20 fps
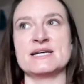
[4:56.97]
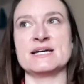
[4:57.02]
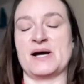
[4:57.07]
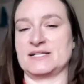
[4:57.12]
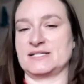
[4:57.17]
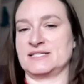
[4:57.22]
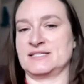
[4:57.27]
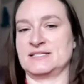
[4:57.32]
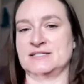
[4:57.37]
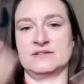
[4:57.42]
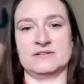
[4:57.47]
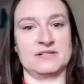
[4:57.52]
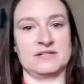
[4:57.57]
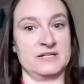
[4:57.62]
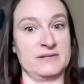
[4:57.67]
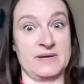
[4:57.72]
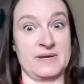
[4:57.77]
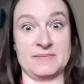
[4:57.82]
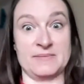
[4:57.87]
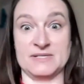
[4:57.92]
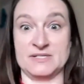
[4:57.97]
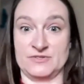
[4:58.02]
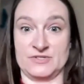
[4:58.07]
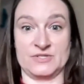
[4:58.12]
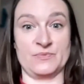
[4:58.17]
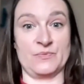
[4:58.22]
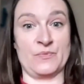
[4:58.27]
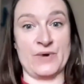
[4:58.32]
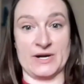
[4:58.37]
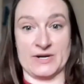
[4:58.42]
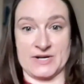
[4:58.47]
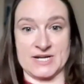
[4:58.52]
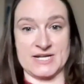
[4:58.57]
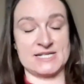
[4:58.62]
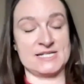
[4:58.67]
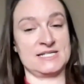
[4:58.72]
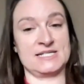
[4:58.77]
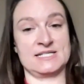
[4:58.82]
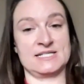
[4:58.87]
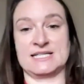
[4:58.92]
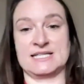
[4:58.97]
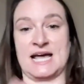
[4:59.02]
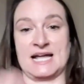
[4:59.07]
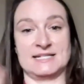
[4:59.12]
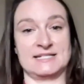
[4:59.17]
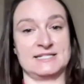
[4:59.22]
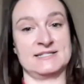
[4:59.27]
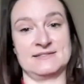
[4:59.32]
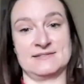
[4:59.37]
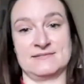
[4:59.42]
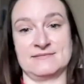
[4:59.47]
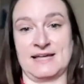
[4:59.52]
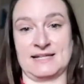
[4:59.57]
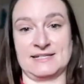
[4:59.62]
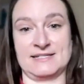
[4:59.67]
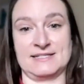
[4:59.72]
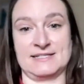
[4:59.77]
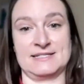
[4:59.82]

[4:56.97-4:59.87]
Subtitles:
The bot's still going to maybe do some weirdness. That's